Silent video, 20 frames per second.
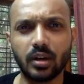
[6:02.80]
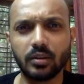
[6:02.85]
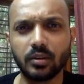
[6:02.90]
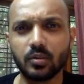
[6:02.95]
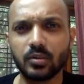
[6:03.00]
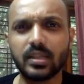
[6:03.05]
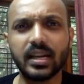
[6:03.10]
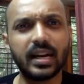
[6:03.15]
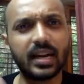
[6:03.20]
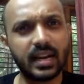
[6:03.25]

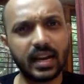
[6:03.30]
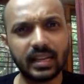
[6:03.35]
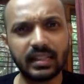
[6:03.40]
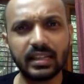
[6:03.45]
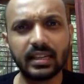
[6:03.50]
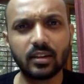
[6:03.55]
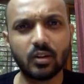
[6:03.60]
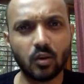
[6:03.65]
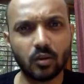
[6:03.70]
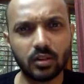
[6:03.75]
use that, and I
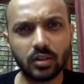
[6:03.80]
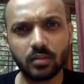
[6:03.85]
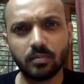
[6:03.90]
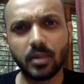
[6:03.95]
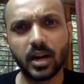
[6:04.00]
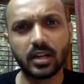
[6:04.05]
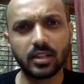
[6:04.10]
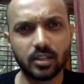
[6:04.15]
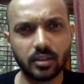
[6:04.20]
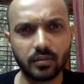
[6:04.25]
think northern
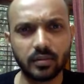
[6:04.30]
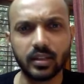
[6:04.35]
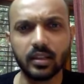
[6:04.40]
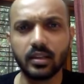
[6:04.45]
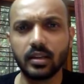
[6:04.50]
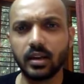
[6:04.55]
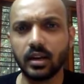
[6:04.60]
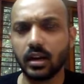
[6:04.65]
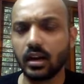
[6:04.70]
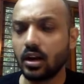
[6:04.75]
parts of
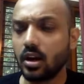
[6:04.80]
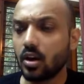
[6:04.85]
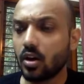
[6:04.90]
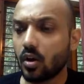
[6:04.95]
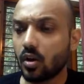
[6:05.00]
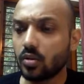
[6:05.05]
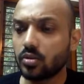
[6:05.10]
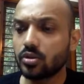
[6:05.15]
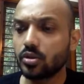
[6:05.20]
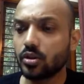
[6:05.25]
India
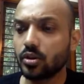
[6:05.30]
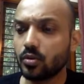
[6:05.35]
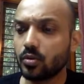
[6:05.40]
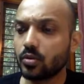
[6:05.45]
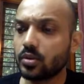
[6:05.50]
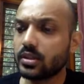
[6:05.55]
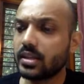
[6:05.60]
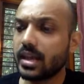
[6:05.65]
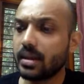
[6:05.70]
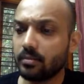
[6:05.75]
also
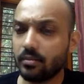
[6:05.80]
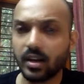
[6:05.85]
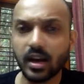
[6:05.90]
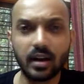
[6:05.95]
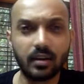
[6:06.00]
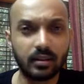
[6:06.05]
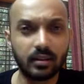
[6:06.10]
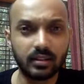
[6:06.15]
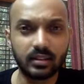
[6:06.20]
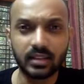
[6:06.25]
use them,
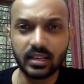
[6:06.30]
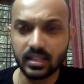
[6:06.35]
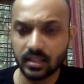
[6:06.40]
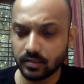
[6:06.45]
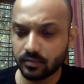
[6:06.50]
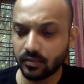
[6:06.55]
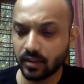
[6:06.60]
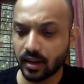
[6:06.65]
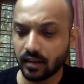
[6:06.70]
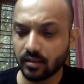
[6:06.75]

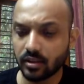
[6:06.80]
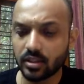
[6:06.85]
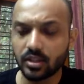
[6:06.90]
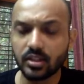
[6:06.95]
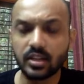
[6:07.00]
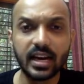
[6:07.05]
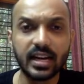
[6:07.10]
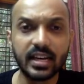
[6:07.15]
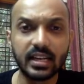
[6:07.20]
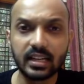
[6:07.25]
these flowers,
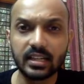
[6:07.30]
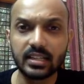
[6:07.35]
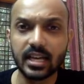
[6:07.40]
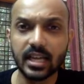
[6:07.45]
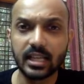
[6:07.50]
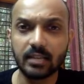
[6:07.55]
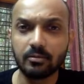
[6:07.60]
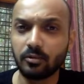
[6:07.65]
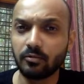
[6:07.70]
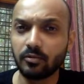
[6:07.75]
dried
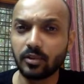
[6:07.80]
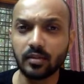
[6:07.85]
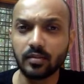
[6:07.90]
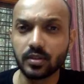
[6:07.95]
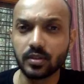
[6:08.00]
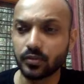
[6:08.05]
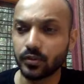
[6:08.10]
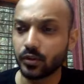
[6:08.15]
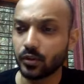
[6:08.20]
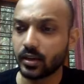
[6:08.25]
chrysanthemum
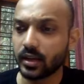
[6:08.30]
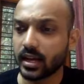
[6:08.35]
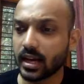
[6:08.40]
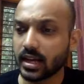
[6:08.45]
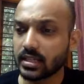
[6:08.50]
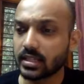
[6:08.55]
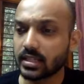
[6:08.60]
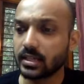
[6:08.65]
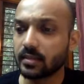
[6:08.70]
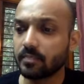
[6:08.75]
flowers, for uric
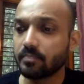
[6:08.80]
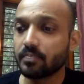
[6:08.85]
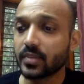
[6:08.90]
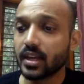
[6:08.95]
acid.